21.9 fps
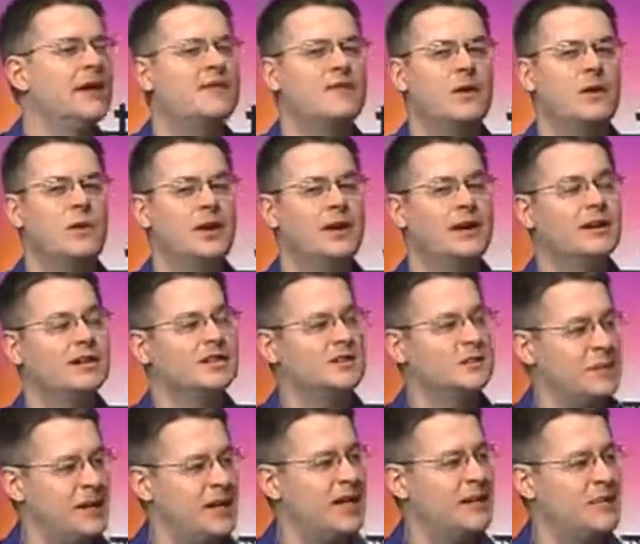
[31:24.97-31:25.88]
If they wanted to
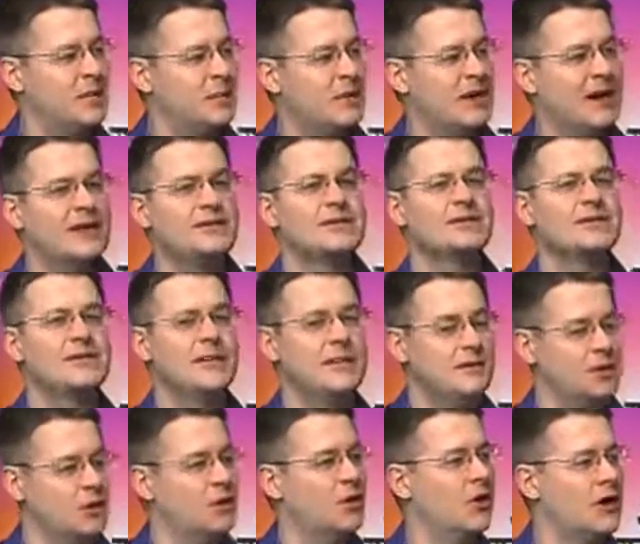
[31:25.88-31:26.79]
speed up the process,
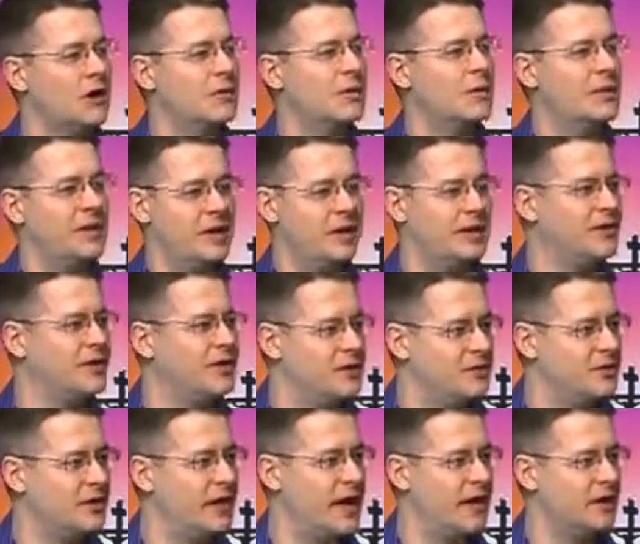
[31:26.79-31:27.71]
they give you a horrible beating and
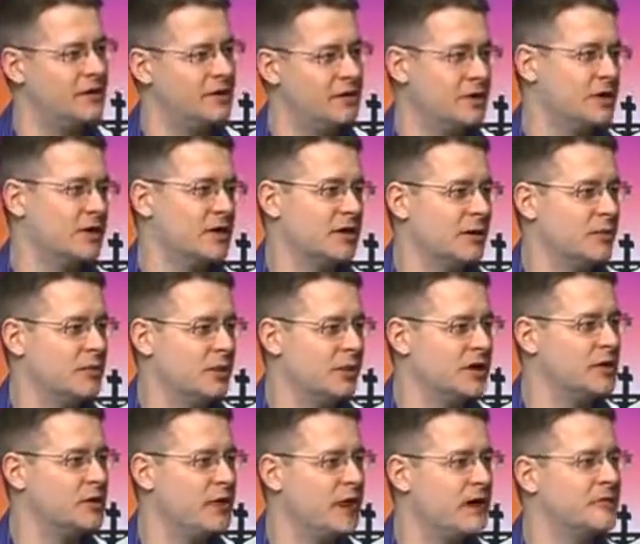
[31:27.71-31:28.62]
then you're dead. You're, you're, they're
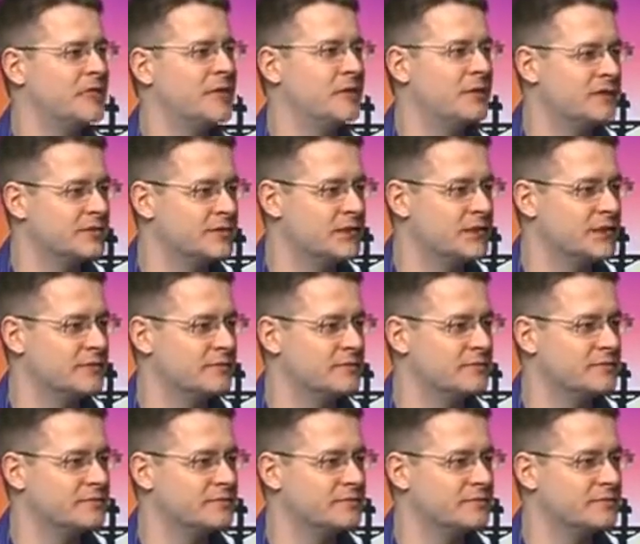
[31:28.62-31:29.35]
putting you out of your misery.